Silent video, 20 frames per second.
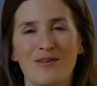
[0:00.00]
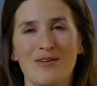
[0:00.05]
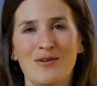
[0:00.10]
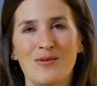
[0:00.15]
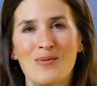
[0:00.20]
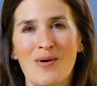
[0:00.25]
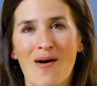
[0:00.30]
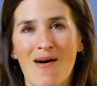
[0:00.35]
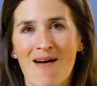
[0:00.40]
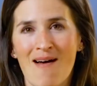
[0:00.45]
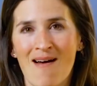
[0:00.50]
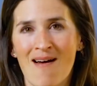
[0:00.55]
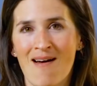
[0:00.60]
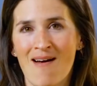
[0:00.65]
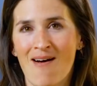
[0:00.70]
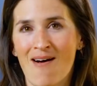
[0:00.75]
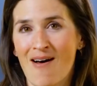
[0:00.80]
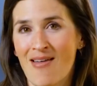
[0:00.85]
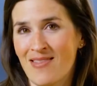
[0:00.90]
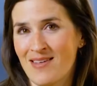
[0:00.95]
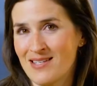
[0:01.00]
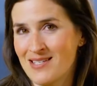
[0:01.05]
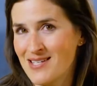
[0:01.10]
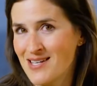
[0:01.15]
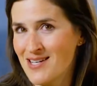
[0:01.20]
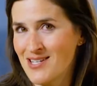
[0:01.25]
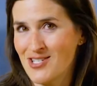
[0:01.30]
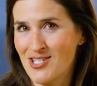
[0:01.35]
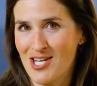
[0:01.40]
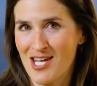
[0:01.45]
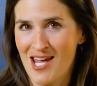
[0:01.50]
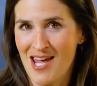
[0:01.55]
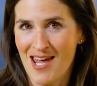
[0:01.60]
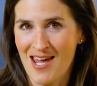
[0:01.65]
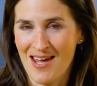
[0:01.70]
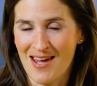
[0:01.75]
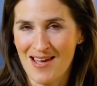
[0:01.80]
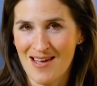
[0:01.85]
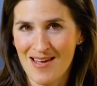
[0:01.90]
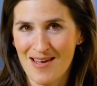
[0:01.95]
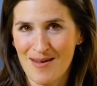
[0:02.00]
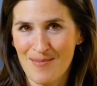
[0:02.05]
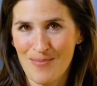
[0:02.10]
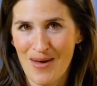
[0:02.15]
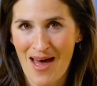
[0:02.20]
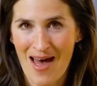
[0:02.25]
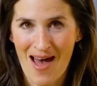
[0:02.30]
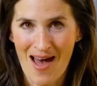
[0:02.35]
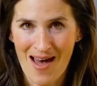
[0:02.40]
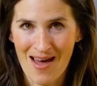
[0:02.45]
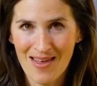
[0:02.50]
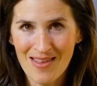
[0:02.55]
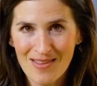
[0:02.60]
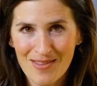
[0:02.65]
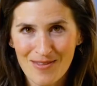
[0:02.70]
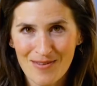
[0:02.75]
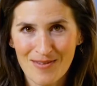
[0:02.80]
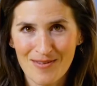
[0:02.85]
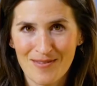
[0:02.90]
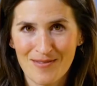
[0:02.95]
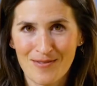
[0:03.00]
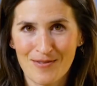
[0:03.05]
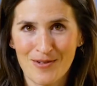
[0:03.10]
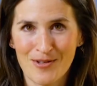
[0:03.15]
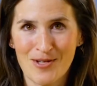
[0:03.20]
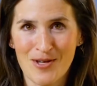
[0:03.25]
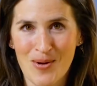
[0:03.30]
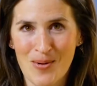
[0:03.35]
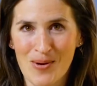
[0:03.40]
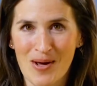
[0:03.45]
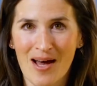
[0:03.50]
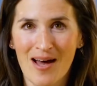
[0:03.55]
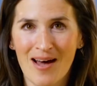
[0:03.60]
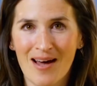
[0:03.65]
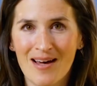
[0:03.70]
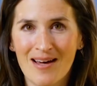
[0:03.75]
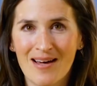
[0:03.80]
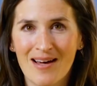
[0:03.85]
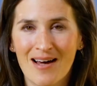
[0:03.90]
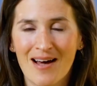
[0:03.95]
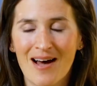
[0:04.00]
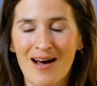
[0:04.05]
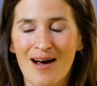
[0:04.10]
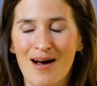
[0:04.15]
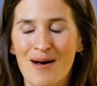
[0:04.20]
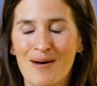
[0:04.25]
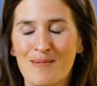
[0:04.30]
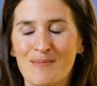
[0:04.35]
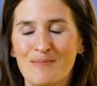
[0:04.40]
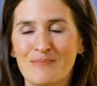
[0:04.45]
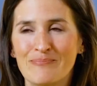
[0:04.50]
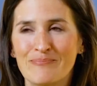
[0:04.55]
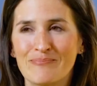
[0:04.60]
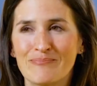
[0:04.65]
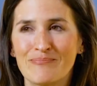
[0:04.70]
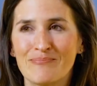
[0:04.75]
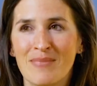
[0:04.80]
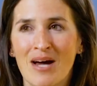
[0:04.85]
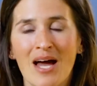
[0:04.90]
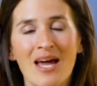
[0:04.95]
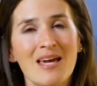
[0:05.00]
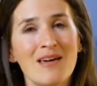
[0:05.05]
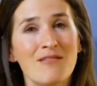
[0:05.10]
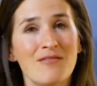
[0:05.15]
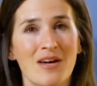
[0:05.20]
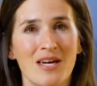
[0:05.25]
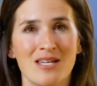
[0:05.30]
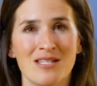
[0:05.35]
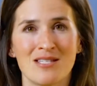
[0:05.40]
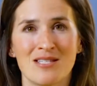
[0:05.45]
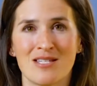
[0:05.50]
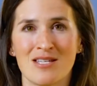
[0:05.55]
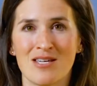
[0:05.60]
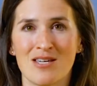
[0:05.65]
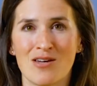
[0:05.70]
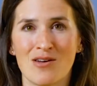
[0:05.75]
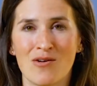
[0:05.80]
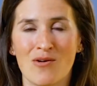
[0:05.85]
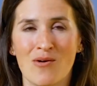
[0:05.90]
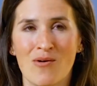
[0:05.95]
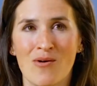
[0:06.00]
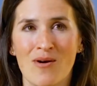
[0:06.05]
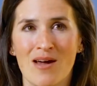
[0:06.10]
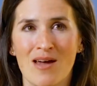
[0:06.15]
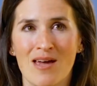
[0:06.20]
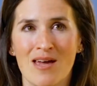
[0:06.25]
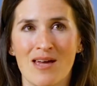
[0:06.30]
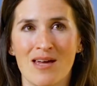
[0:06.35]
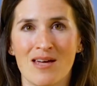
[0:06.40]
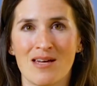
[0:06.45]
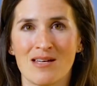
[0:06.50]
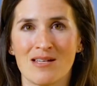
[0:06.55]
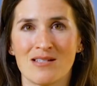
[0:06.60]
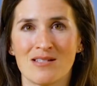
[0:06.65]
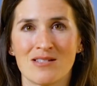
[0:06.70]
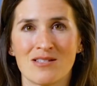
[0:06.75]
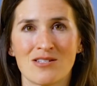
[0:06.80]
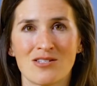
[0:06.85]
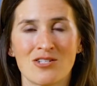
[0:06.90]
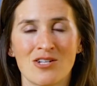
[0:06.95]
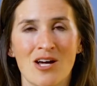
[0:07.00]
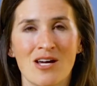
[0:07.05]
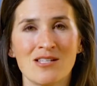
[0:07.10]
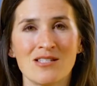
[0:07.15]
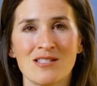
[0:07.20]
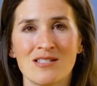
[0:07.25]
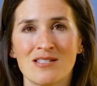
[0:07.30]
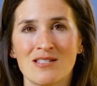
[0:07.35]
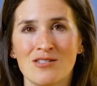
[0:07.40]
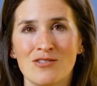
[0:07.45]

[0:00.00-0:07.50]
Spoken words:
you are on the teaching path for yoga, my advice to you is just